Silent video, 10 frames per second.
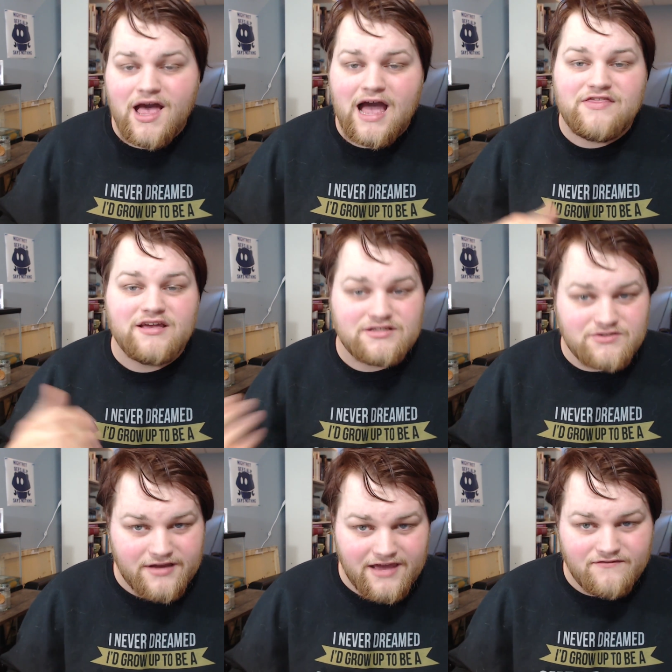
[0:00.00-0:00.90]
I think it's
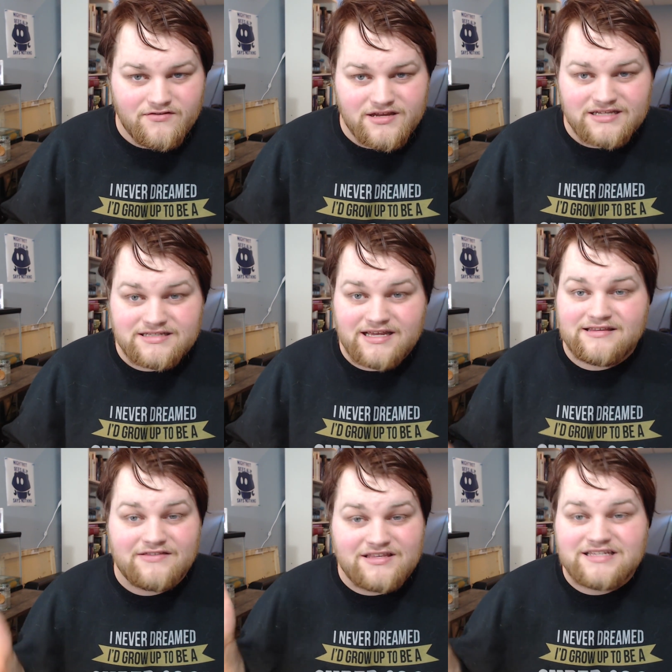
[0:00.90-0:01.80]
okay for me to say
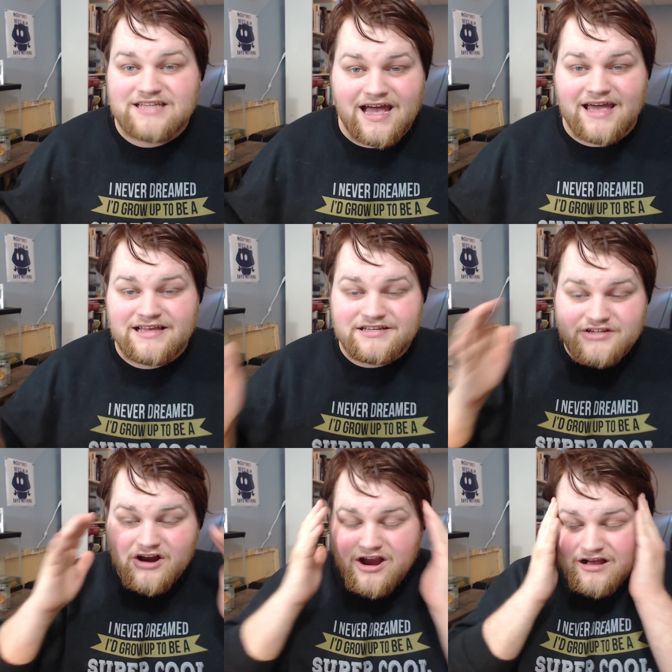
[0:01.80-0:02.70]
that these guys
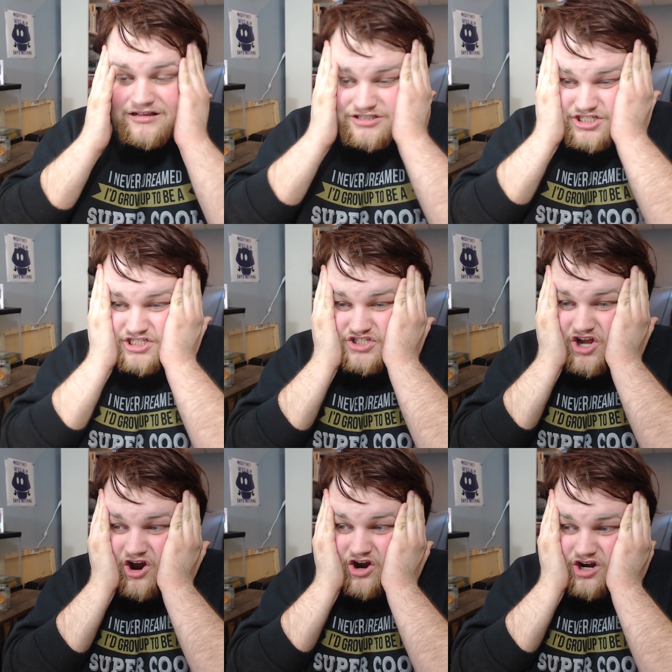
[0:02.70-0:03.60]
just
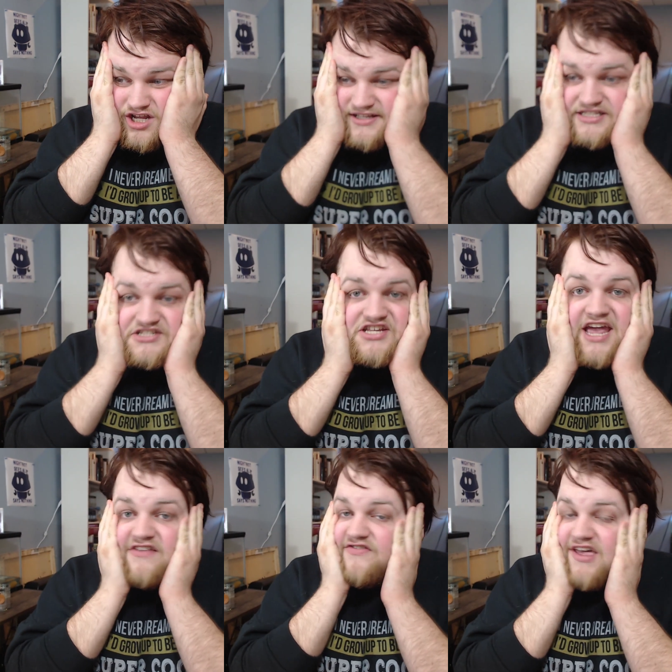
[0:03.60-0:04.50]
are
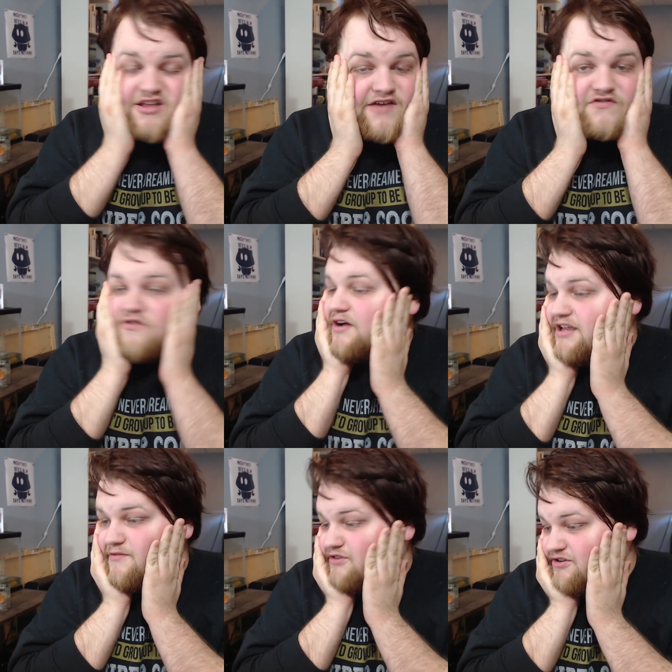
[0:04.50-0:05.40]
insane. They have no
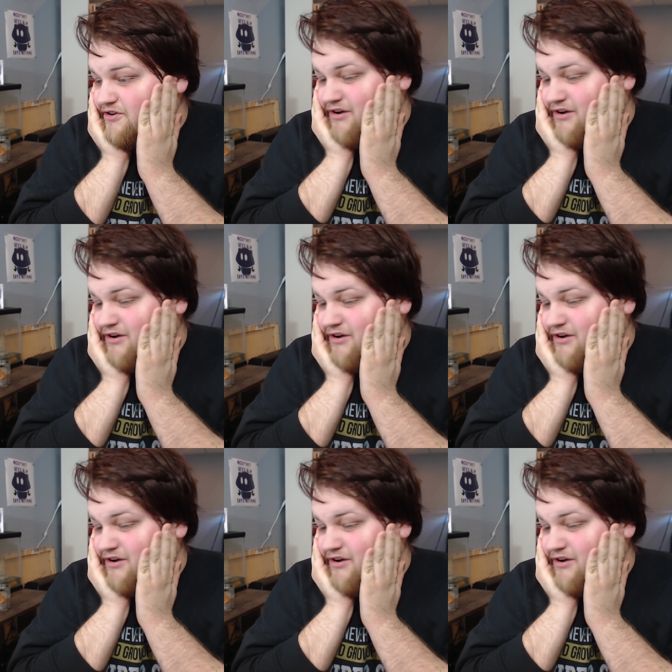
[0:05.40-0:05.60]
idea what they're doing.